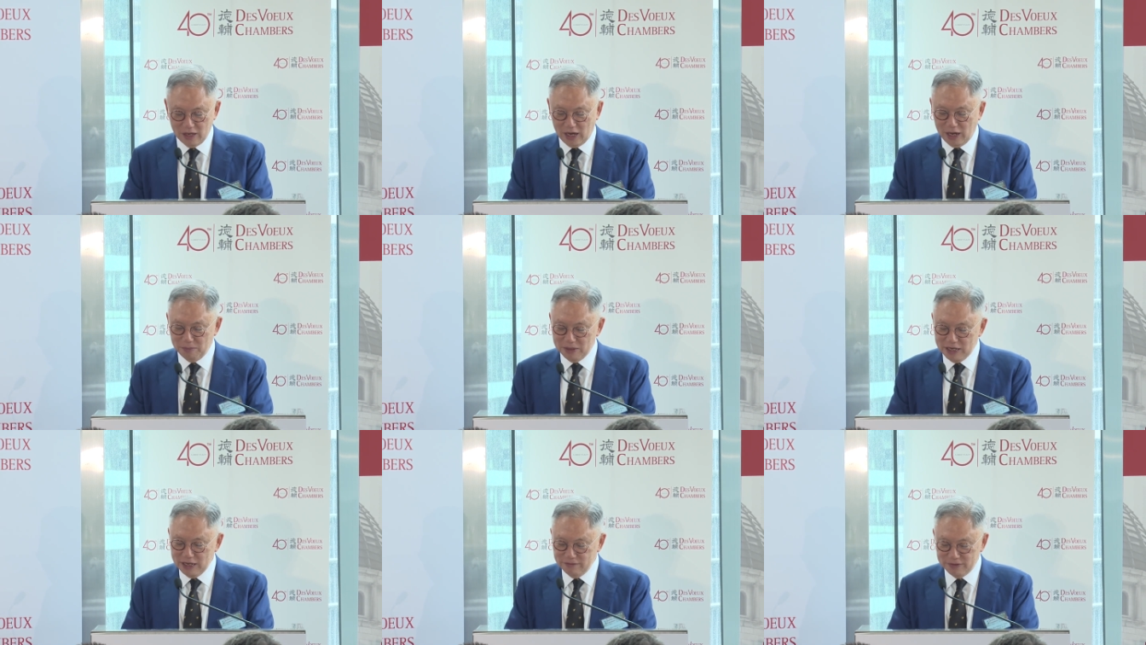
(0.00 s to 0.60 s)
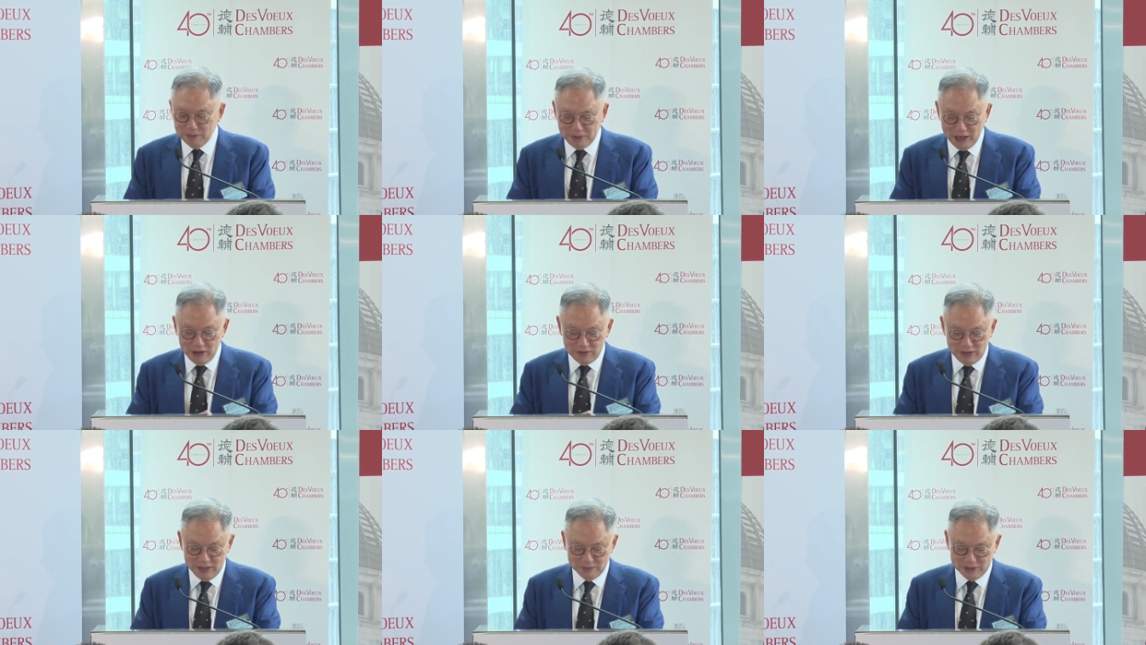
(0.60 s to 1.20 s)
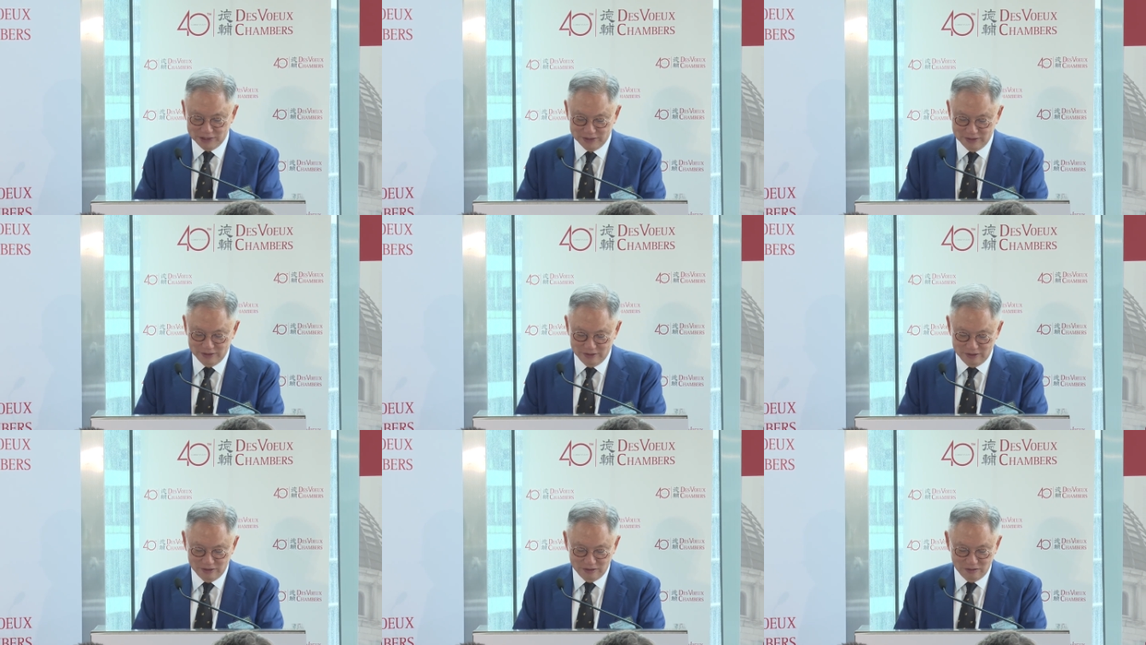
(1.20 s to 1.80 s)
I believe a page limit
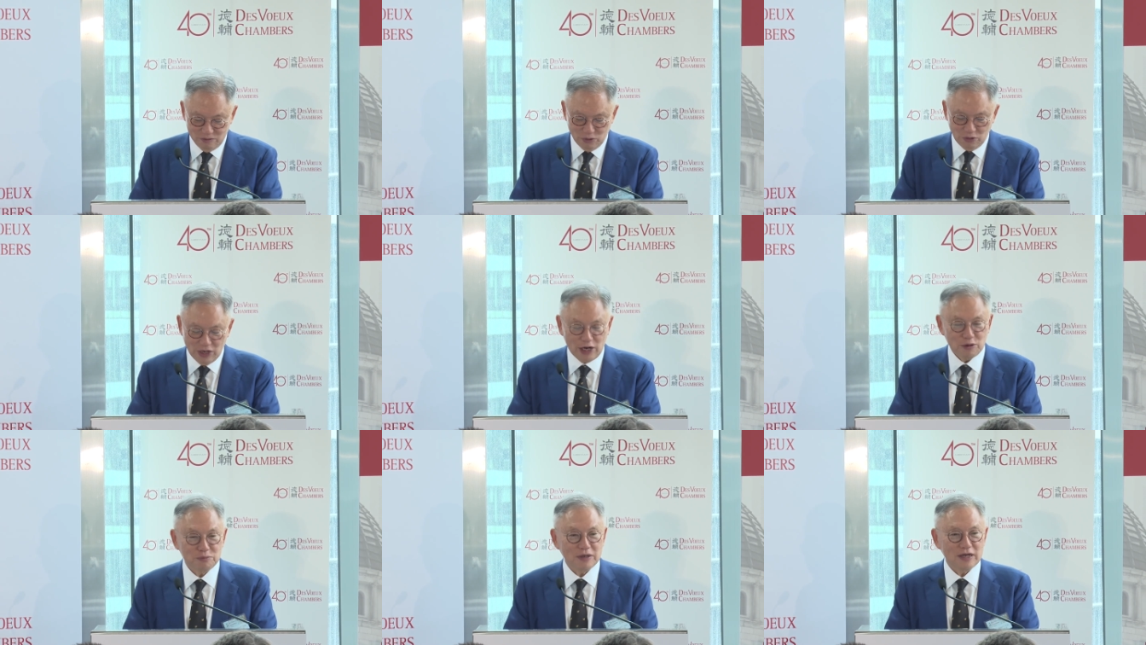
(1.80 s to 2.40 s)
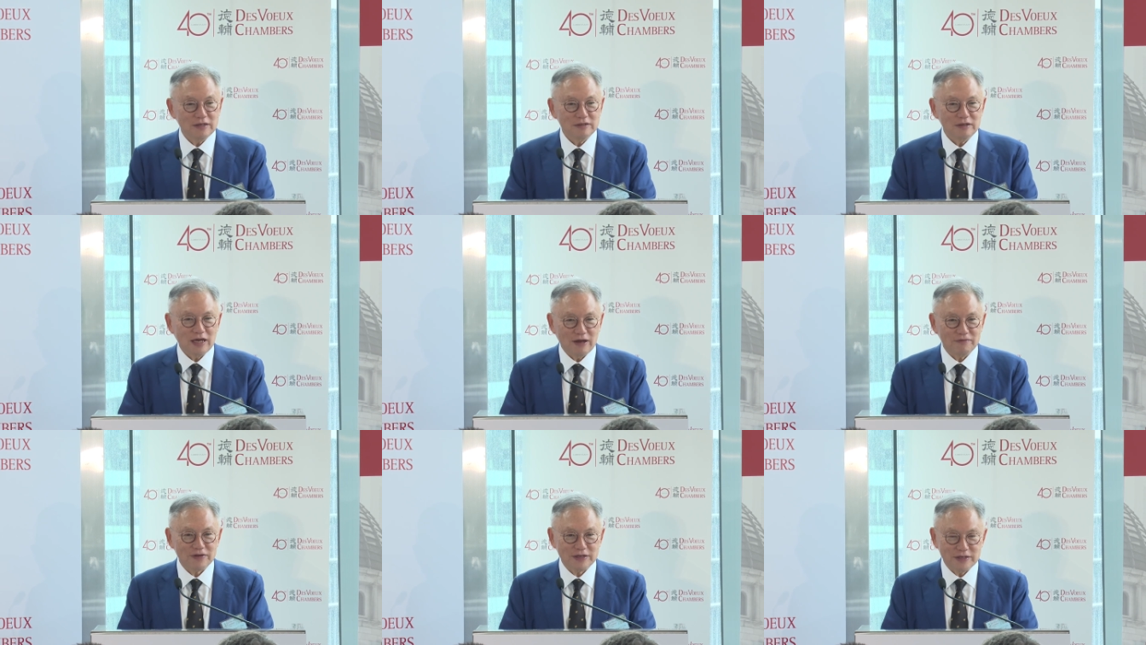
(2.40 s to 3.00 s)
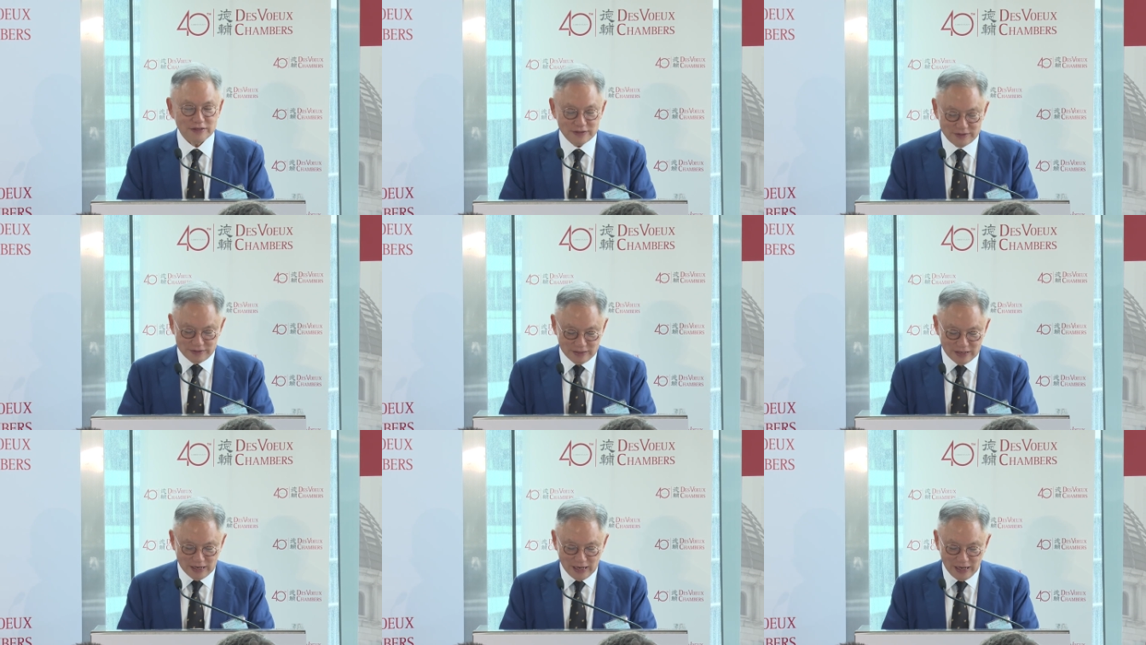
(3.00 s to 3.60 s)
will help advocates
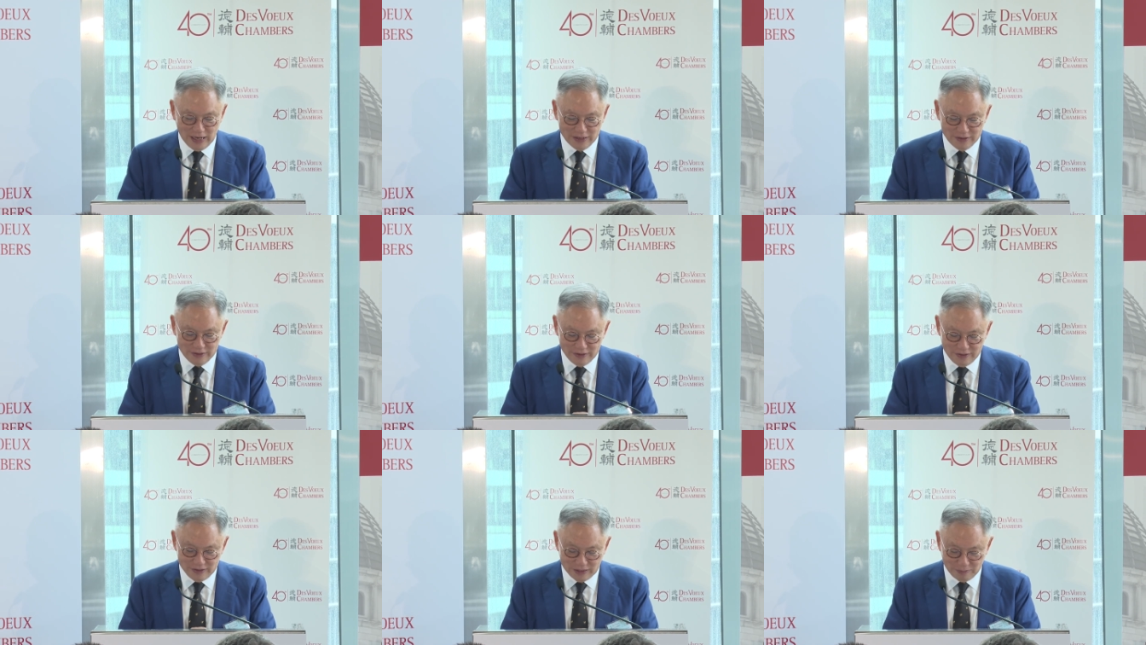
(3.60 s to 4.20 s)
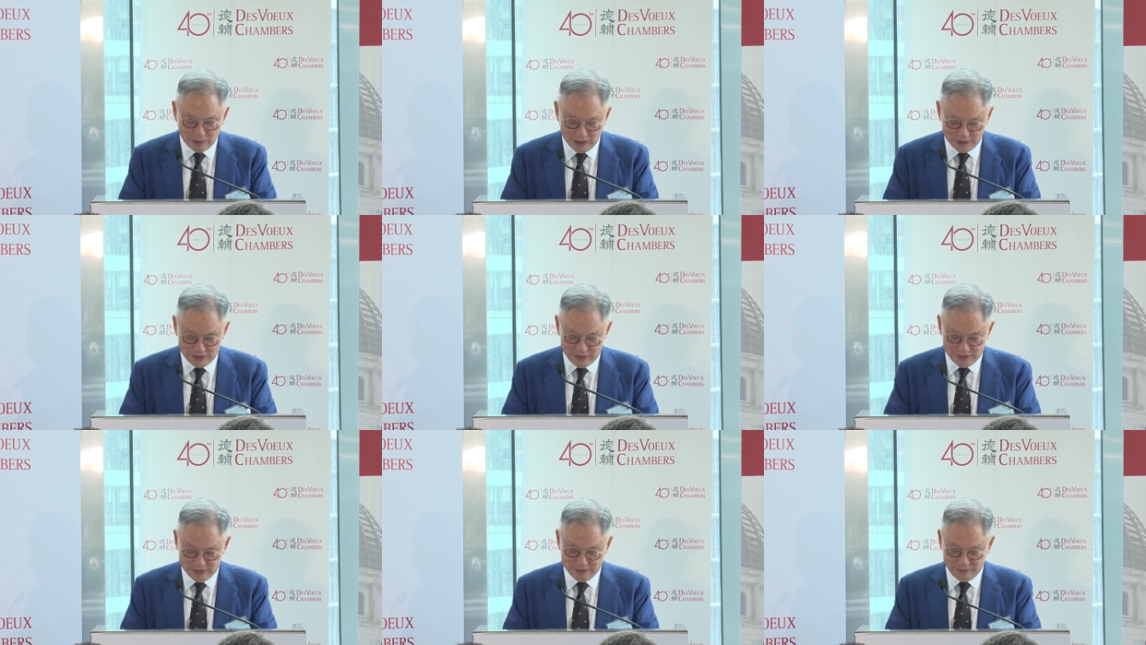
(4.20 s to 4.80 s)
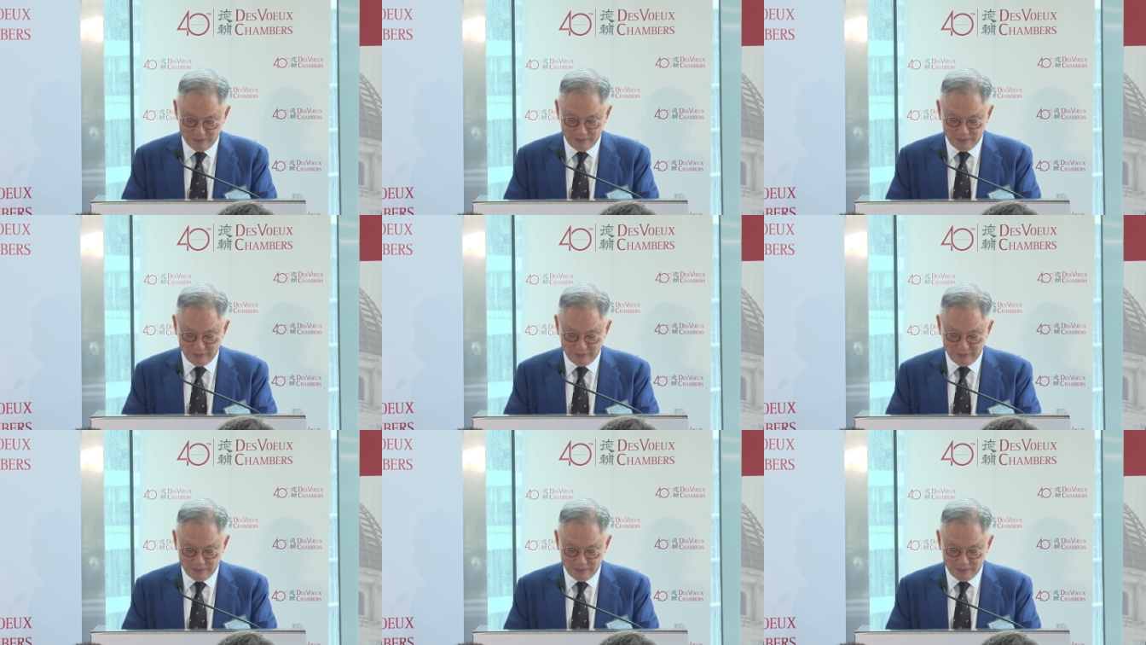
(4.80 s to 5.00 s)
and the parties.